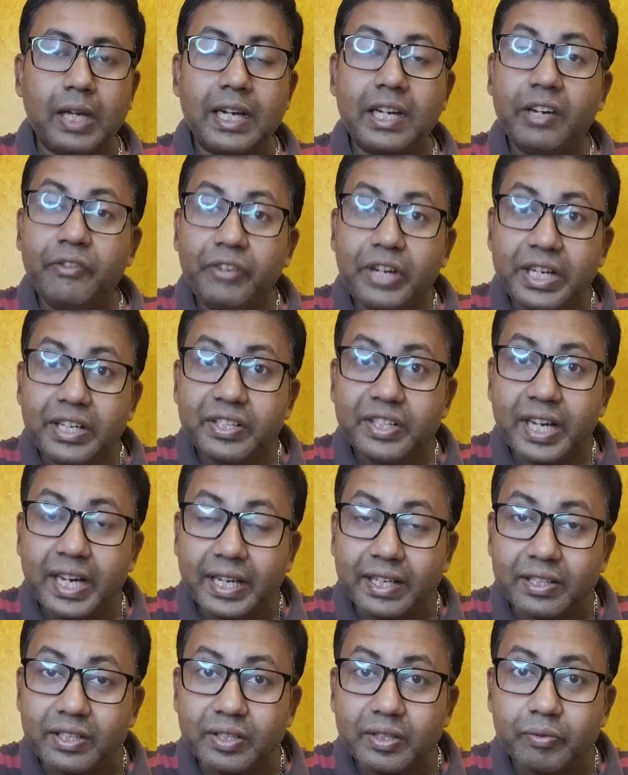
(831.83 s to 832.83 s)
And if it
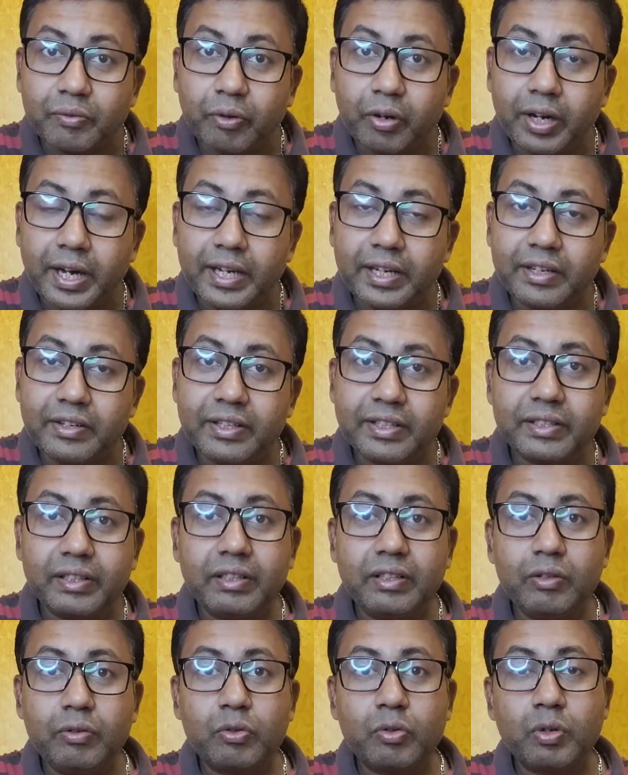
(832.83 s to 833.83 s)
shakes for any
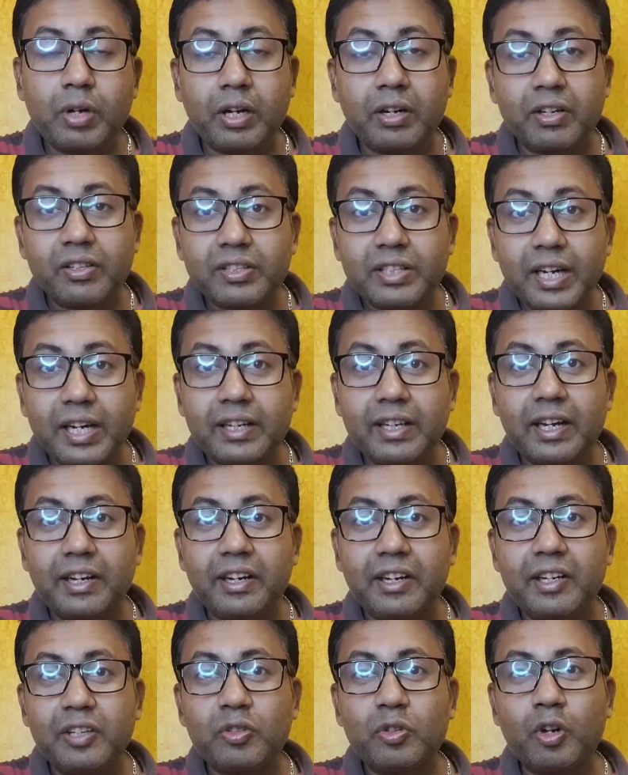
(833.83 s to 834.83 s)
reason, you should understand
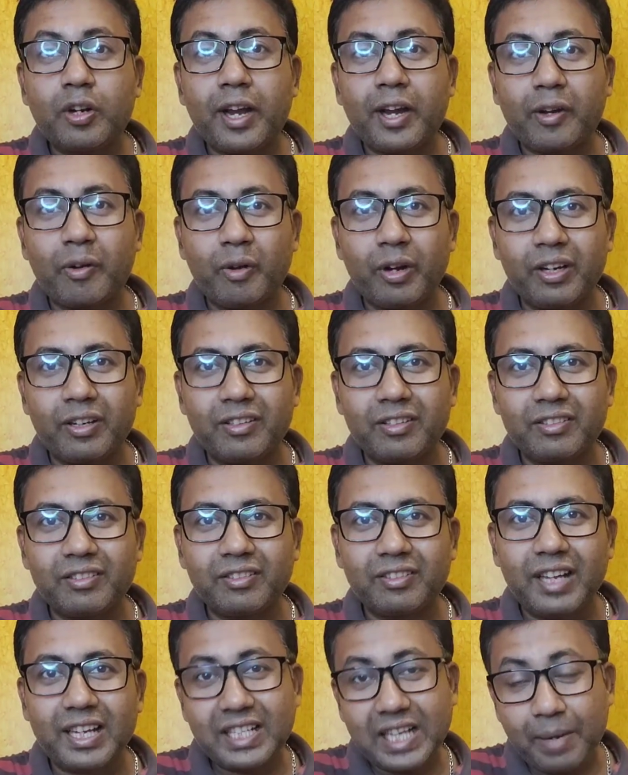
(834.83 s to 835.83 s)
that it is not accurate.
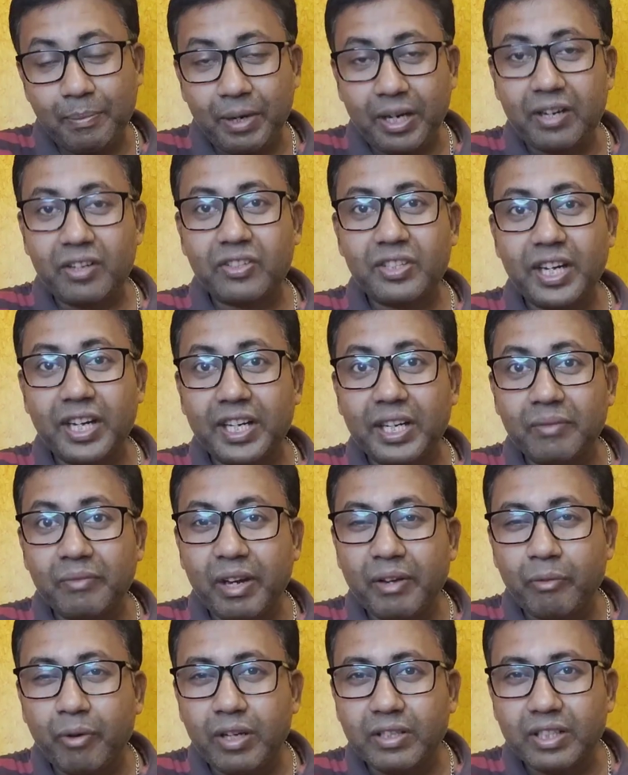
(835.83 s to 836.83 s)
As I am understanding,
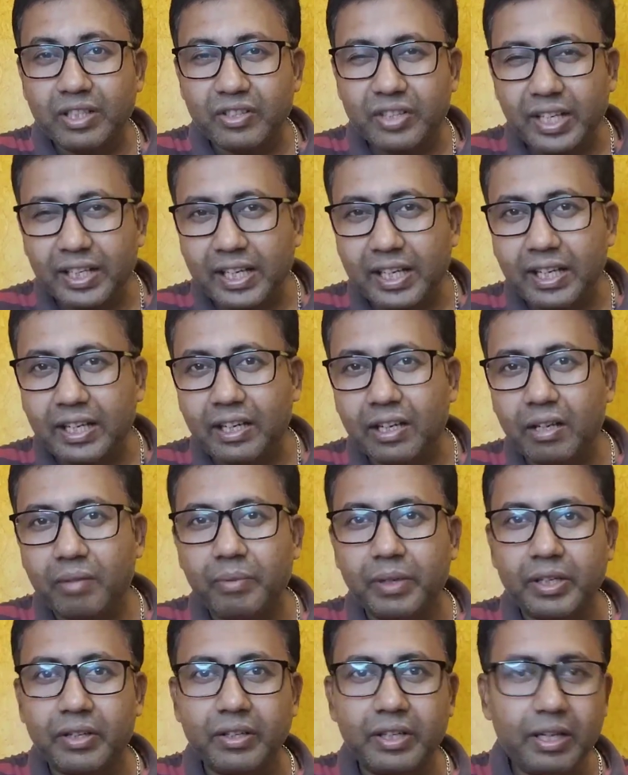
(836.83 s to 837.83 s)
my voice is shaking a little
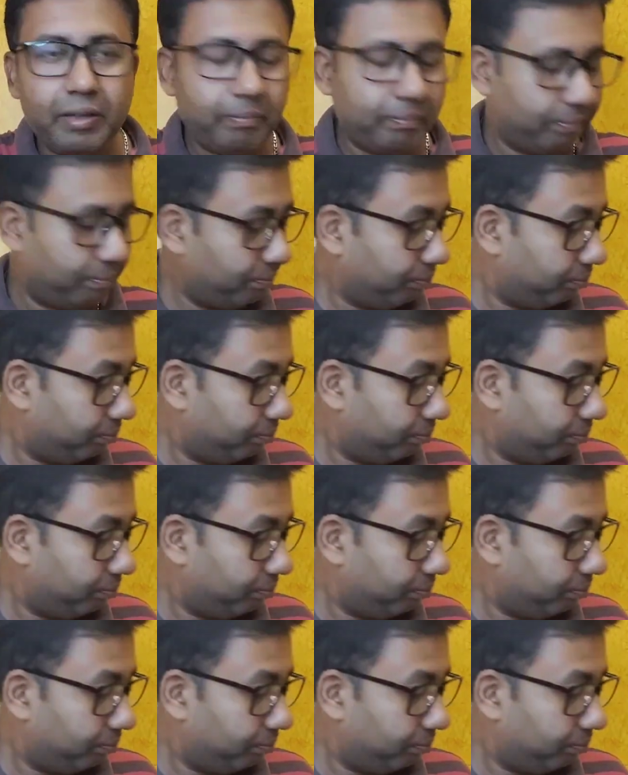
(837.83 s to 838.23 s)
bit. Yeah.